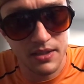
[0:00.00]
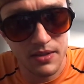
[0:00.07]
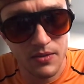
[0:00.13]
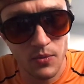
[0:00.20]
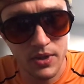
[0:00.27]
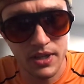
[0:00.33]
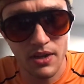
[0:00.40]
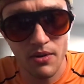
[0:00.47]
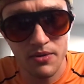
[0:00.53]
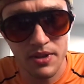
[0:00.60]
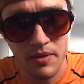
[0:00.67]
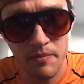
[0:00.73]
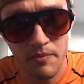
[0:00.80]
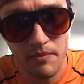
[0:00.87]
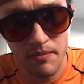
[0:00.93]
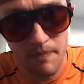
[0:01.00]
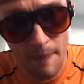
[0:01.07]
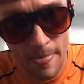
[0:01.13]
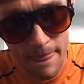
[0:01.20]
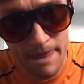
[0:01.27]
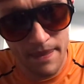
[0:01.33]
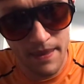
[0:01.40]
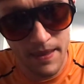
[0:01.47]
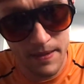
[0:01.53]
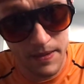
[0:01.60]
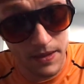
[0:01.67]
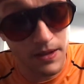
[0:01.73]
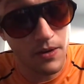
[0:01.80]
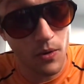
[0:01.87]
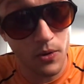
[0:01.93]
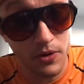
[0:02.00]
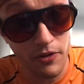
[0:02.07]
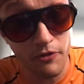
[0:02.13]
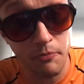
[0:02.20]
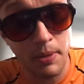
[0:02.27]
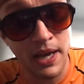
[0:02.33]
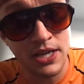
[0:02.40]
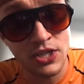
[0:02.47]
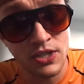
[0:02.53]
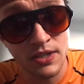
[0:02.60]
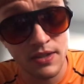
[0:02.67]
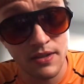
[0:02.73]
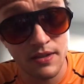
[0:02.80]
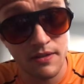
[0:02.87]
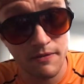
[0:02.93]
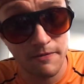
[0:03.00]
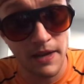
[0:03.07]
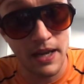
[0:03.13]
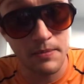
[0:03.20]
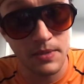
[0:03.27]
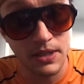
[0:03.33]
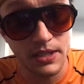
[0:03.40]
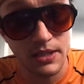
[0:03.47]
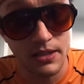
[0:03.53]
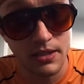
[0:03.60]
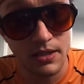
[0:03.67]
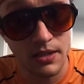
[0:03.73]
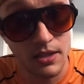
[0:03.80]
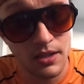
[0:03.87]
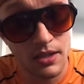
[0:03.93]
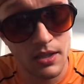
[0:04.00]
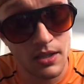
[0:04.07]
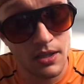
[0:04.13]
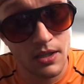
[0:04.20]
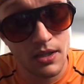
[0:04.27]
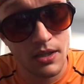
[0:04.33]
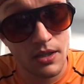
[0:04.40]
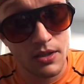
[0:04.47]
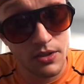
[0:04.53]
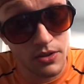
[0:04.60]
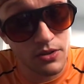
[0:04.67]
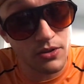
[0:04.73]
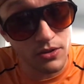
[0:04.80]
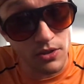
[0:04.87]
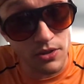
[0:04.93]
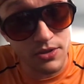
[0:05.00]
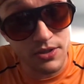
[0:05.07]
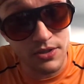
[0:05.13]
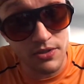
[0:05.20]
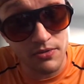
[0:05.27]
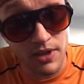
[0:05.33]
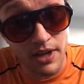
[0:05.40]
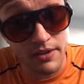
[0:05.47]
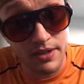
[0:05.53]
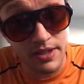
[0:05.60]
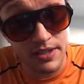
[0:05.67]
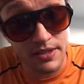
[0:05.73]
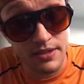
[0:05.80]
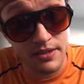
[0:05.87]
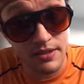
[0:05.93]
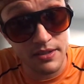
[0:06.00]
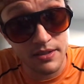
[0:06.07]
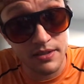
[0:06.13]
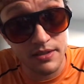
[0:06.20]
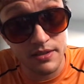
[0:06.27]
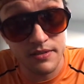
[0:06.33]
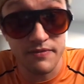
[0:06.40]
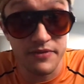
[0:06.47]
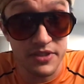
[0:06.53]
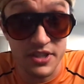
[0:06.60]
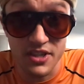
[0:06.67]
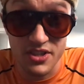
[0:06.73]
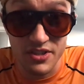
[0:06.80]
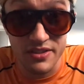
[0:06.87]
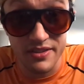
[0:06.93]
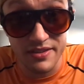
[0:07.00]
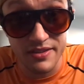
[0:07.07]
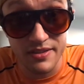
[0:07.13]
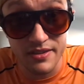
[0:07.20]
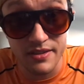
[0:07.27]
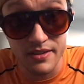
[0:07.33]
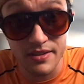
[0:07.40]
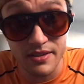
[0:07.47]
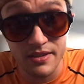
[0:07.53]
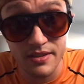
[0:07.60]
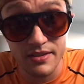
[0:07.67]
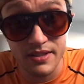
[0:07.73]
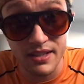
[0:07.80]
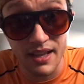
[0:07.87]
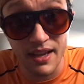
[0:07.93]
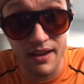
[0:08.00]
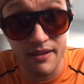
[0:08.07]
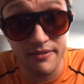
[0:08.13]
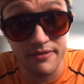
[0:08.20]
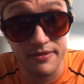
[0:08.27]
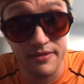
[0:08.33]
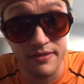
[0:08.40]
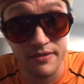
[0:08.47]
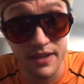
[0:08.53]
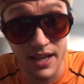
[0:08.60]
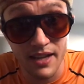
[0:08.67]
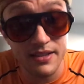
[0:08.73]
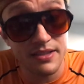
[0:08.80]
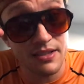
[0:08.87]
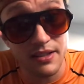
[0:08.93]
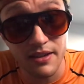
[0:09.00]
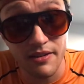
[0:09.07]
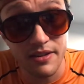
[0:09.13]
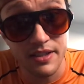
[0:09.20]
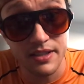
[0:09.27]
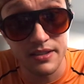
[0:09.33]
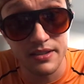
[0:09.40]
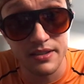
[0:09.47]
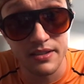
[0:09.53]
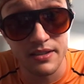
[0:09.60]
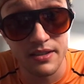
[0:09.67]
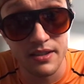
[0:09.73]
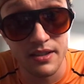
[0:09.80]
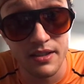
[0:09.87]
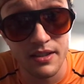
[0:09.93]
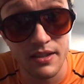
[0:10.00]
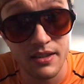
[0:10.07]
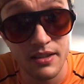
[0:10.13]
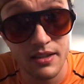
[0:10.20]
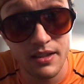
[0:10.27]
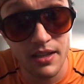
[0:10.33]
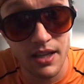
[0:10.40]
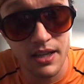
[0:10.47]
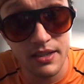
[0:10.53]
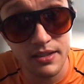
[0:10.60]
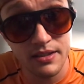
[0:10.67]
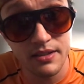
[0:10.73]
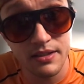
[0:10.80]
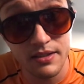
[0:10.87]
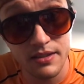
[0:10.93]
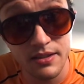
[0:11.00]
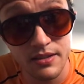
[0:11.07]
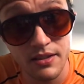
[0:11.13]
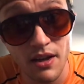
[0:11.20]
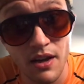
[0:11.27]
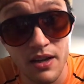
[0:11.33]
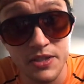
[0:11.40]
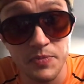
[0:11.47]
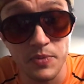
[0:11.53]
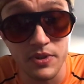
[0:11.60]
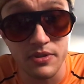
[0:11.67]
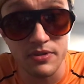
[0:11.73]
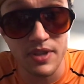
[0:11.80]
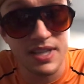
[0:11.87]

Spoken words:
We owe them in the order of patient, family, nurses around us, and physicians, staff, ancillary, and in the hospital.